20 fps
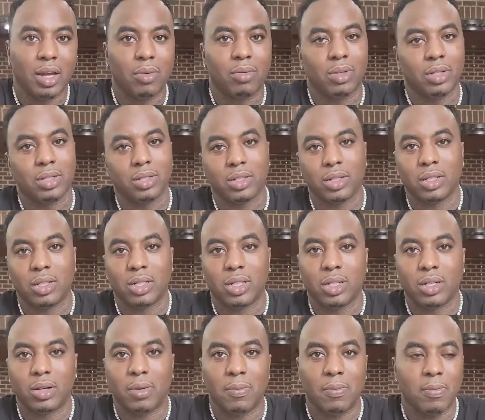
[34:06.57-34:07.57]
I want to
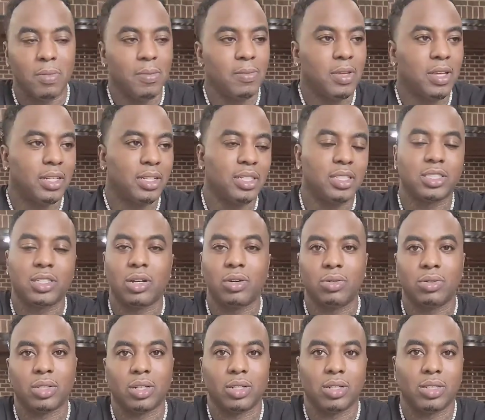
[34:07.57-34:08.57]
uh, meet me at this
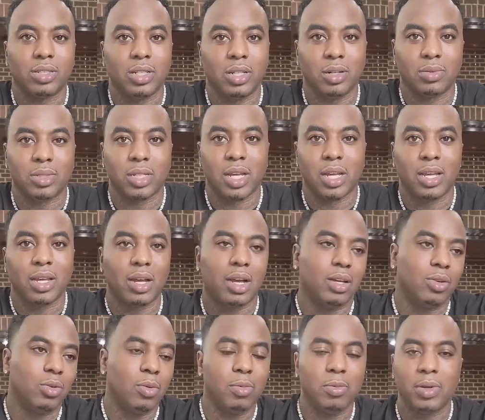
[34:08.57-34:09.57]
store. You know what I'm saying? I oh,
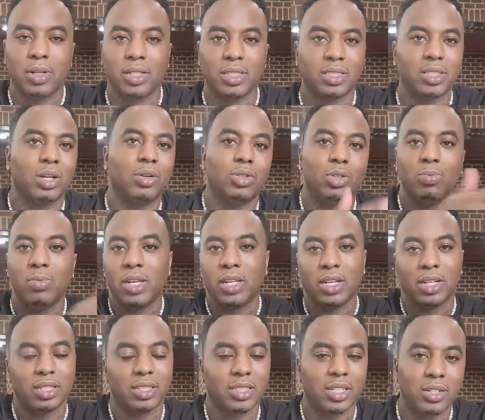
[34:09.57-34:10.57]
you want to meet at the store? You meet
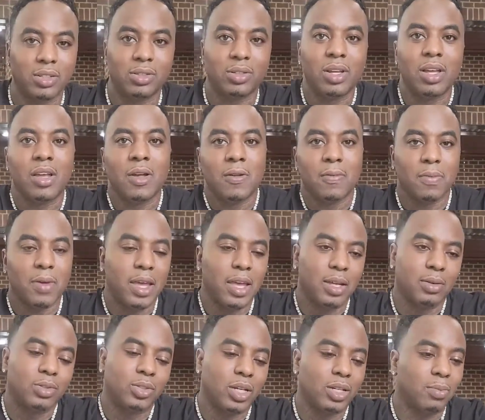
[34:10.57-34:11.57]
at the store. Man,
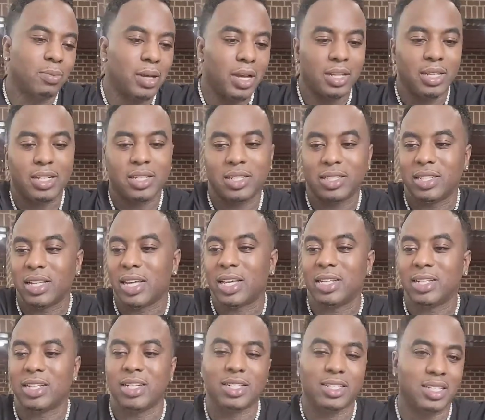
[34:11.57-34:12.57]
I'm trying to buy this,
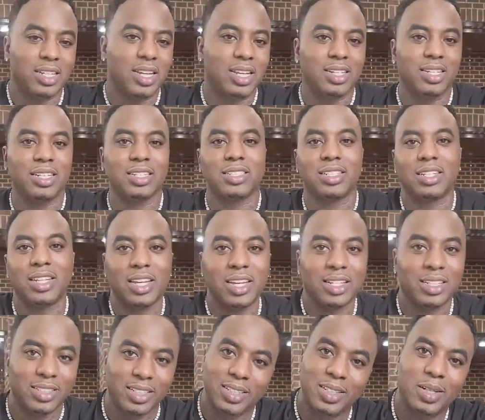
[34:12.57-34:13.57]
that, this, and that, this, and
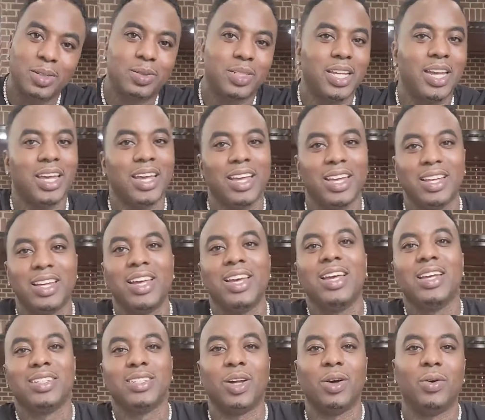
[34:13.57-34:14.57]
that. You know what I'm saying?
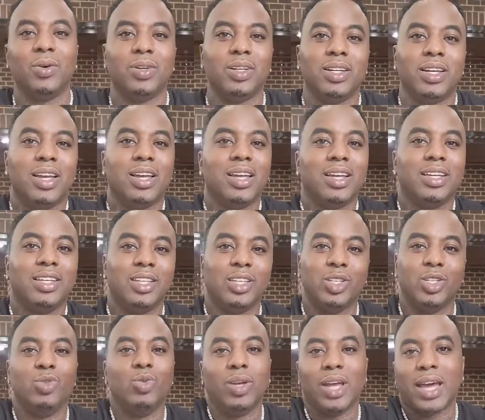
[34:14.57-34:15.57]
So
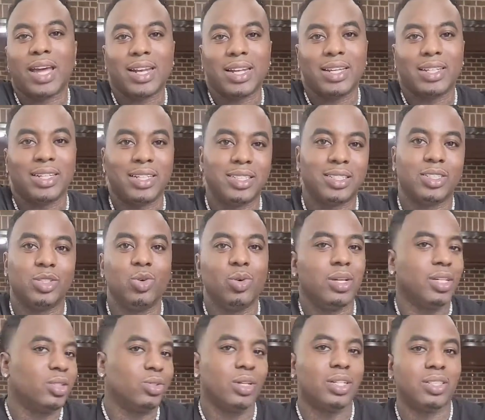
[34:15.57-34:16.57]
you got it. It's, you
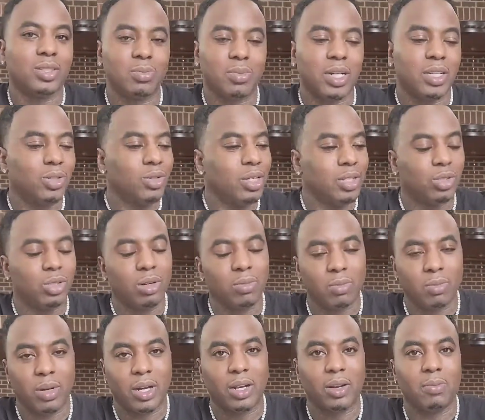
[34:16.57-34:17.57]
ain't stressing about it. You ain't
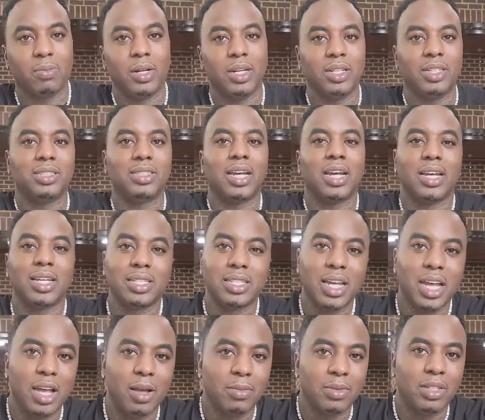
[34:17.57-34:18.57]
tripping about it. But at the same
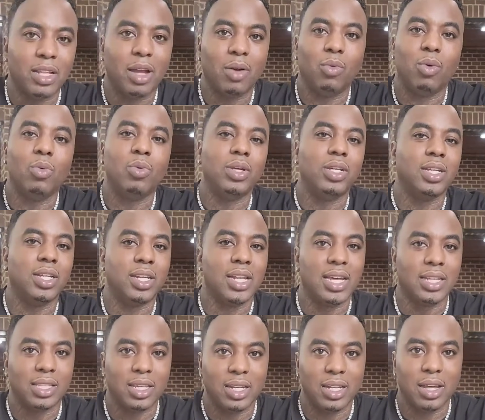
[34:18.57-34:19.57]
time, it's like what we
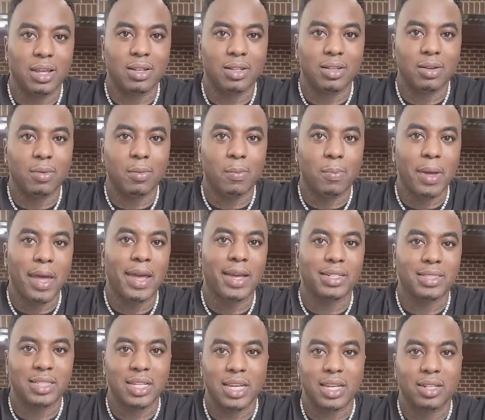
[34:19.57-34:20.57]
connecting at
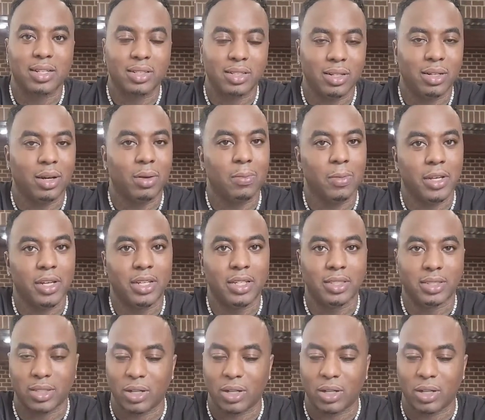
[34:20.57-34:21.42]
past mm-hmm. that. You know what I mean?